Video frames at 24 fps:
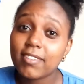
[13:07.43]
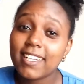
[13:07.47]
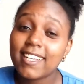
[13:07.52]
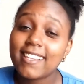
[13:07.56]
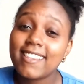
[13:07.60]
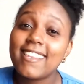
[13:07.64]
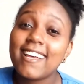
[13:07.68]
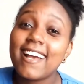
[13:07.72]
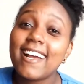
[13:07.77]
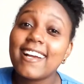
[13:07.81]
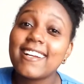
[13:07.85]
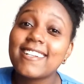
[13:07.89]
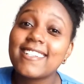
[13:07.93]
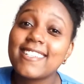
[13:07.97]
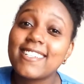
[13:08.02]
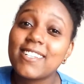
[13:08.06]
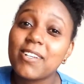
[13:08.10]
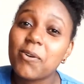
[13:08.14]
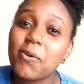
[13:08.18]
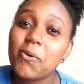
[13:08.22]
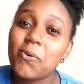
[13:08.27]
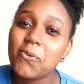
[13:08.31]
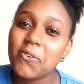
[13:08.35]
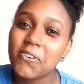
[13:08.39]
that's
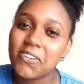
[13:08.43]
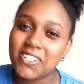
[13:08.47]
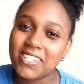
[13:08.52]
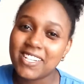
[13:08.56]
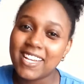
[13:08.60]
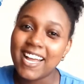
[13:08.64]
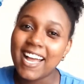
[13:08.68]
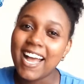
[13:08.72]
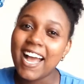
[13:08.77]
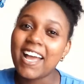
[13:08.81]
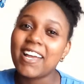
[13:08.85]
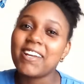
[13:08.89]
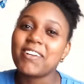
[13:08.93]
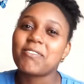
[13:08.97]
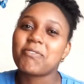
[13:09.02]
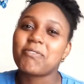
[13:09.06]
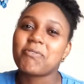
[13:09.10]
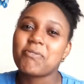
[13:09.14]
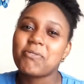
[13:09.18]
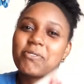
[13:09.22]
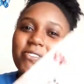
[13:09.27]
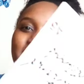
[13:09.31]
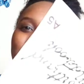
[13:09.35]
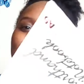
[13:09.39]
what I
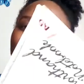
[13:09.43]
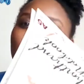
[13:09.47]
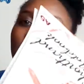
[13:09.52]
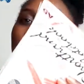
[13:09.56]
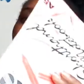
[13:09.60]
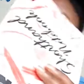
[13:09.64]
wrote here. I